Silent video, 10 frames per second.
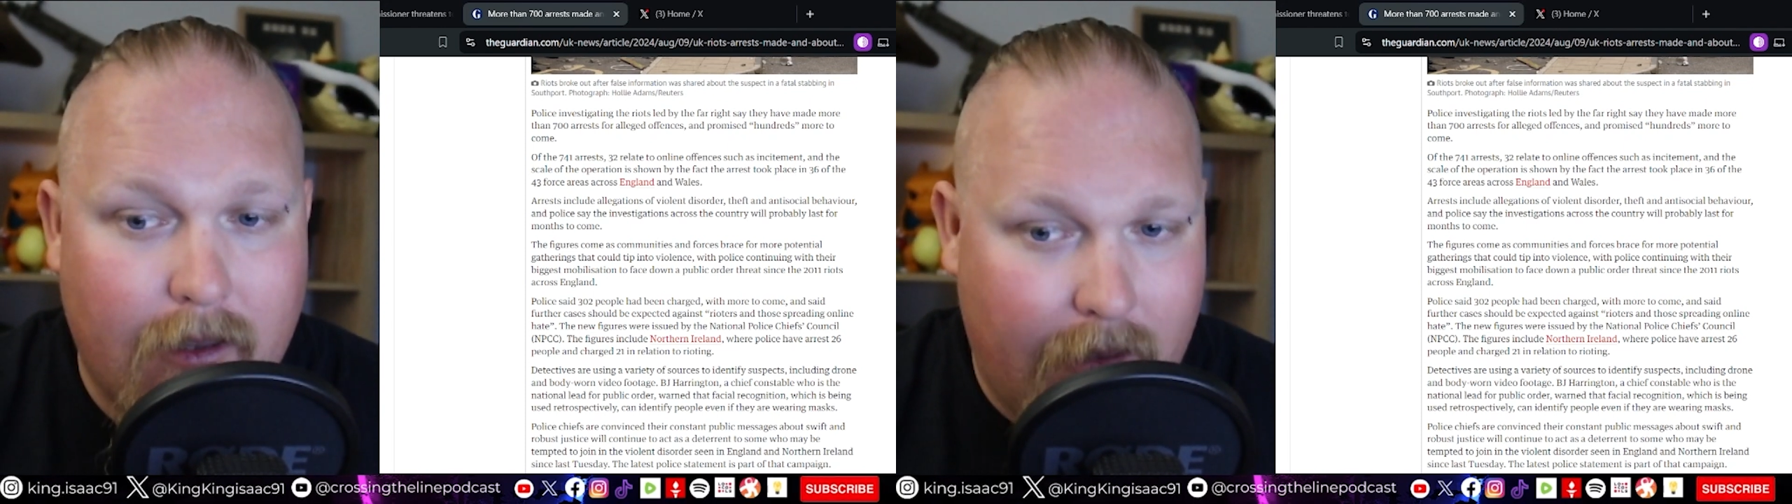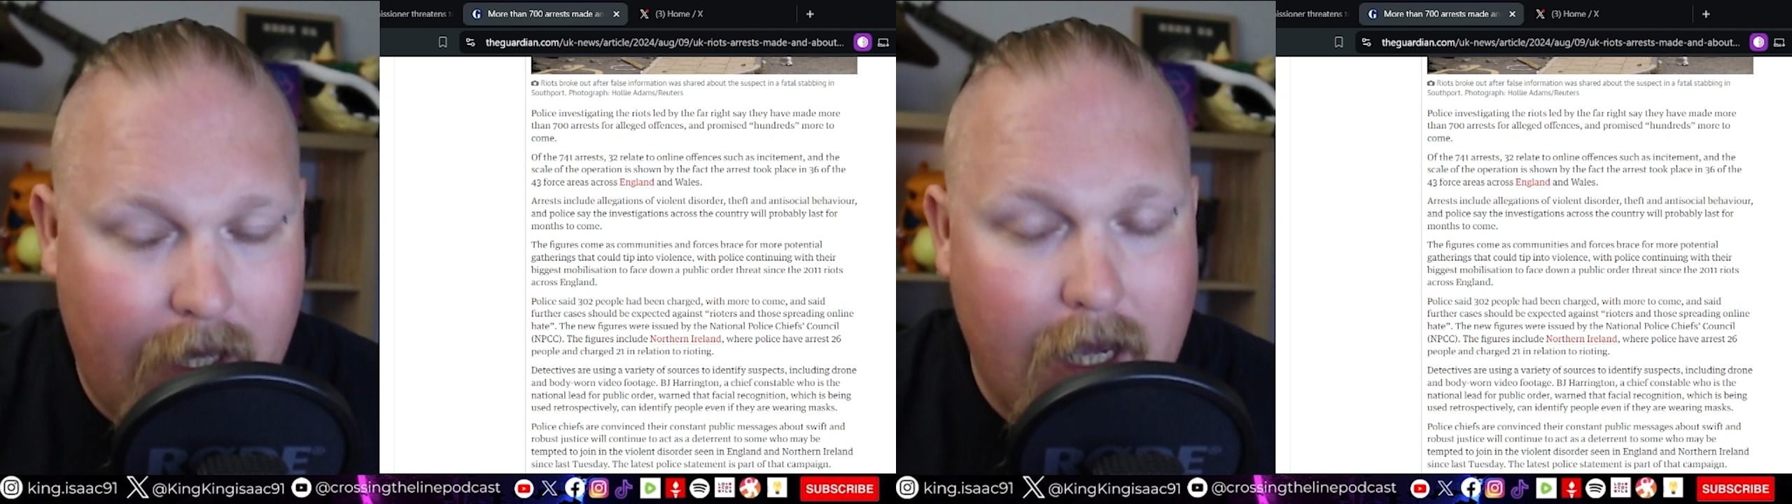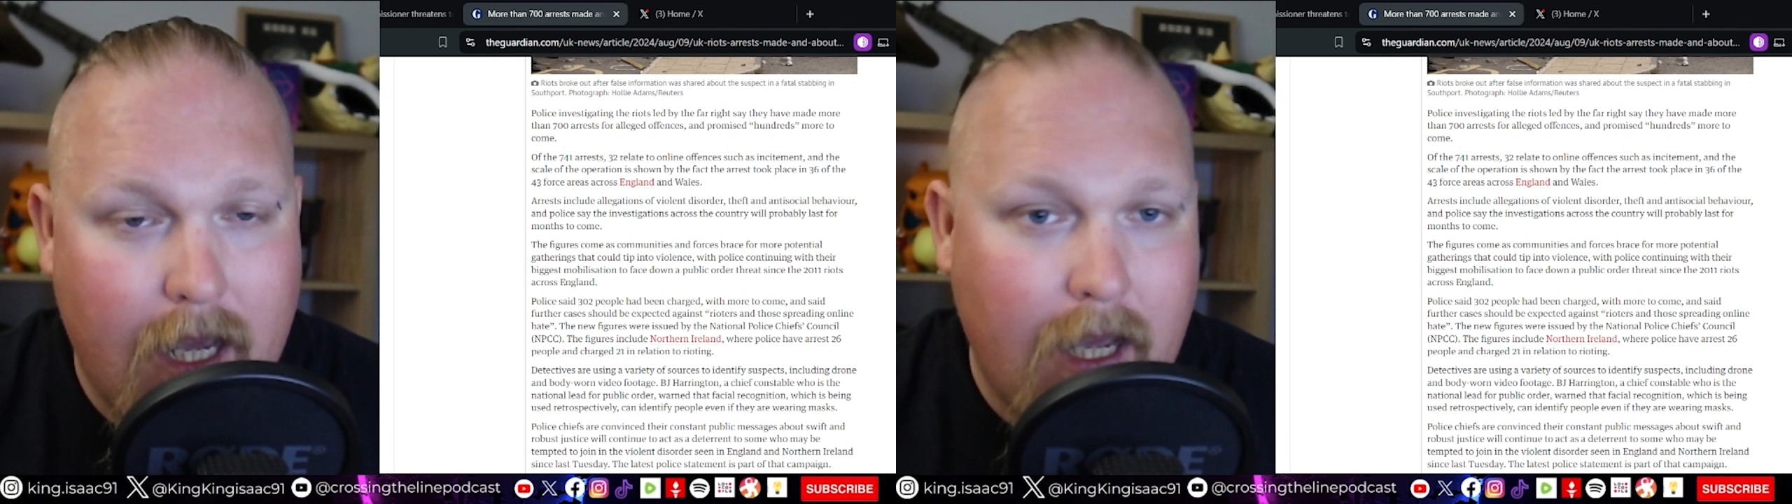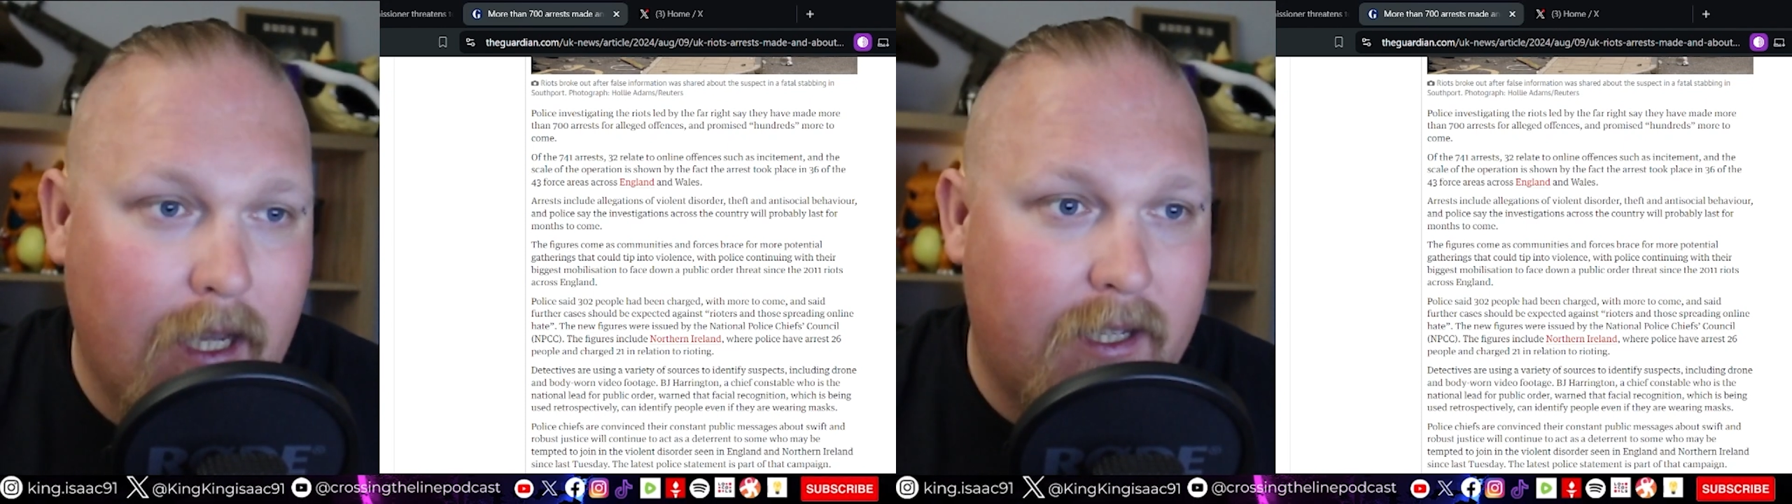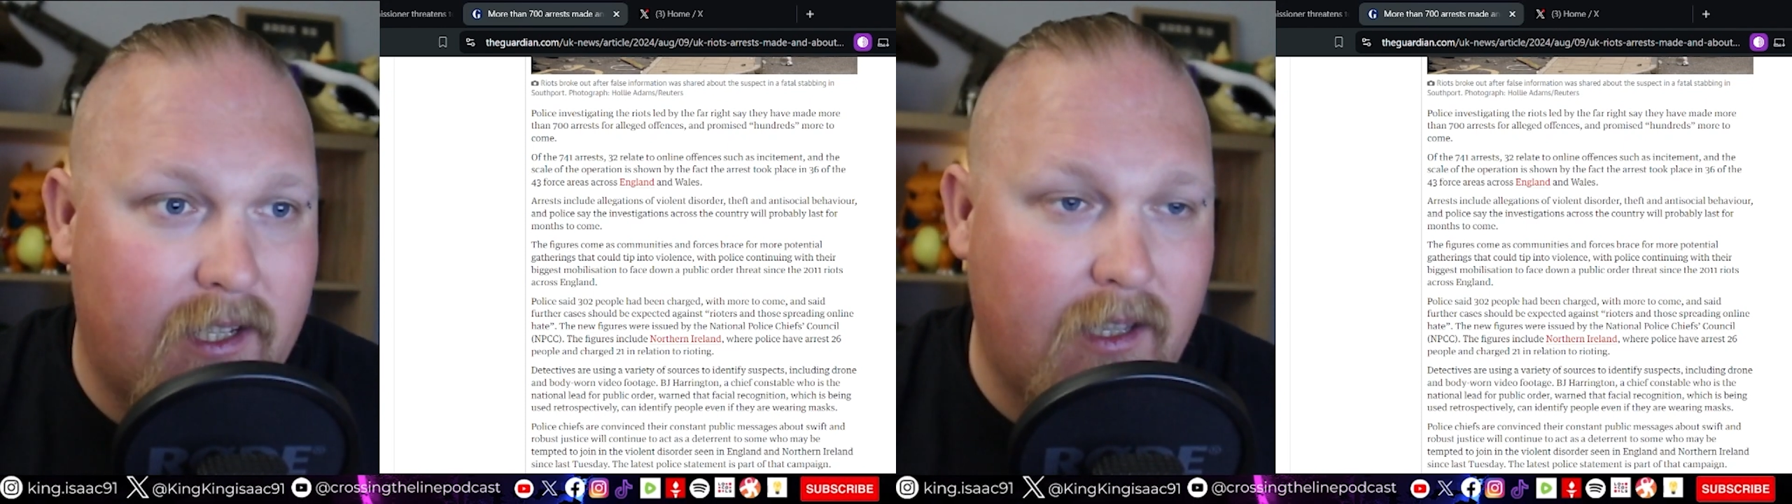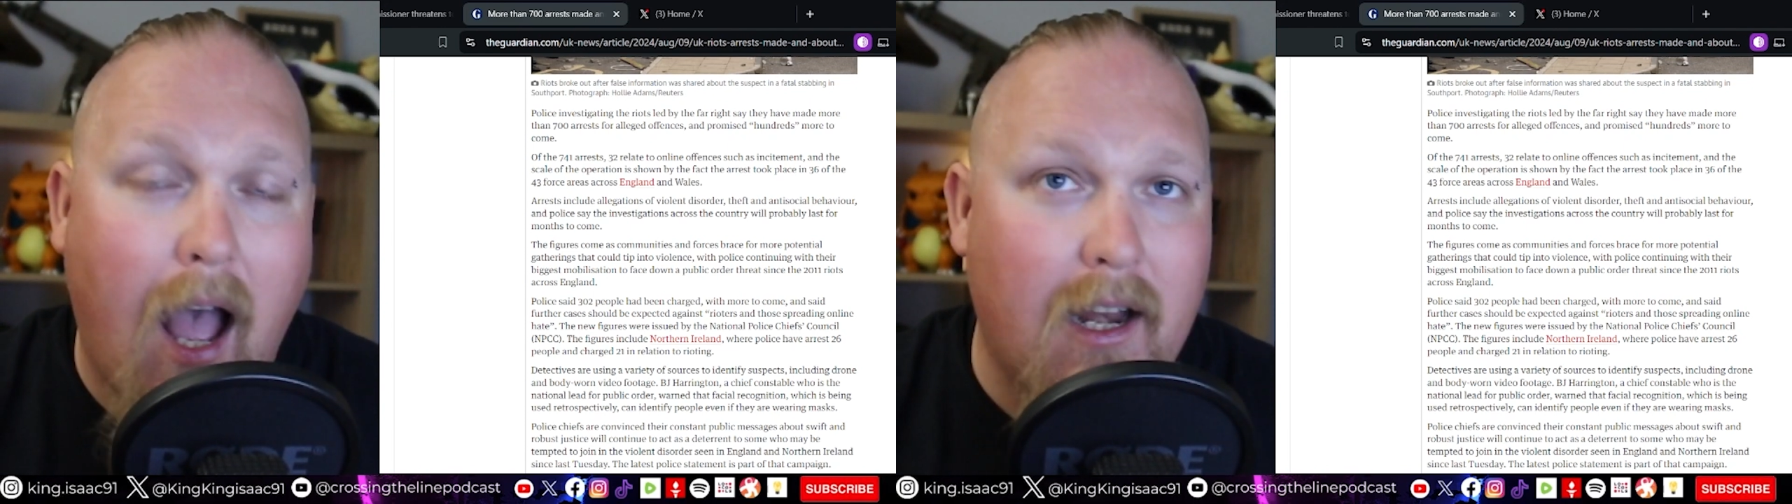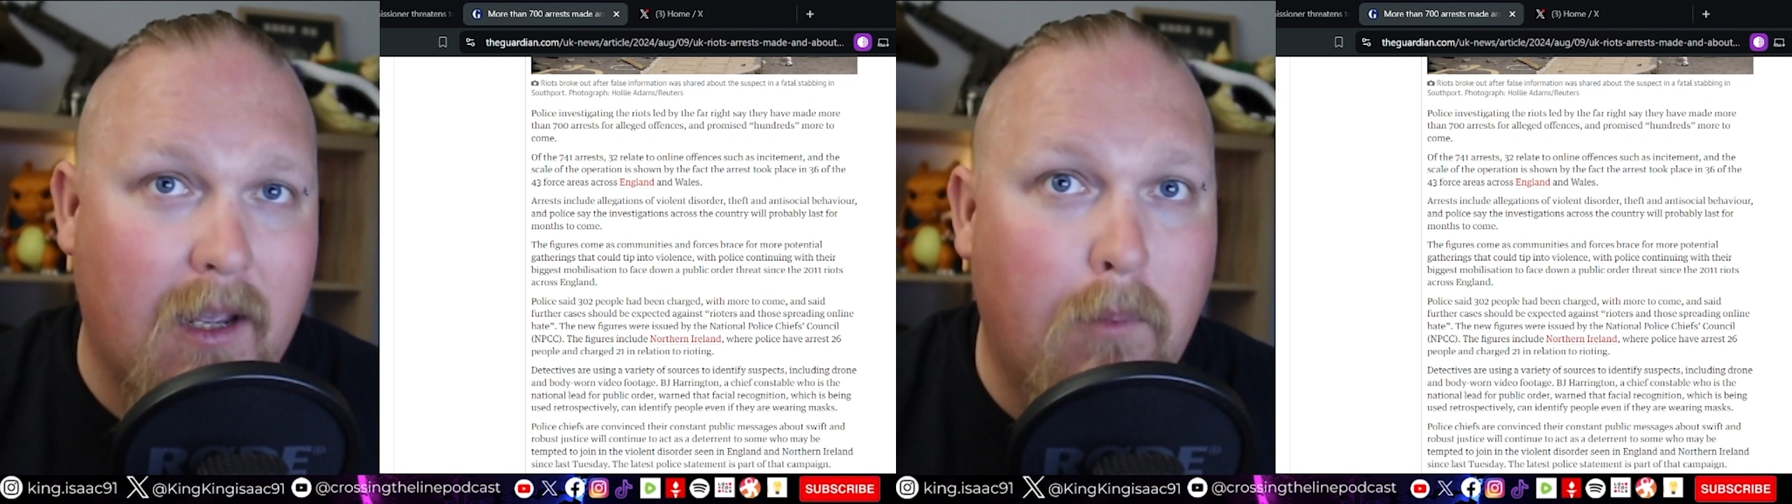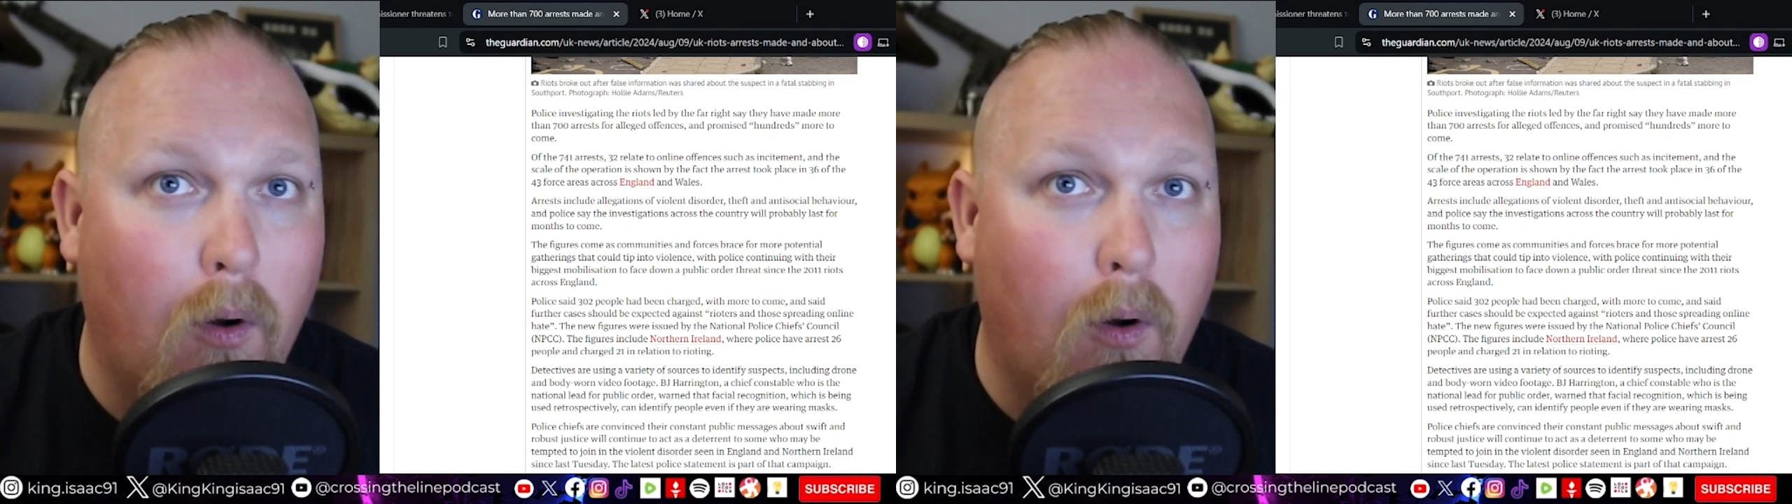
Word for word: the starting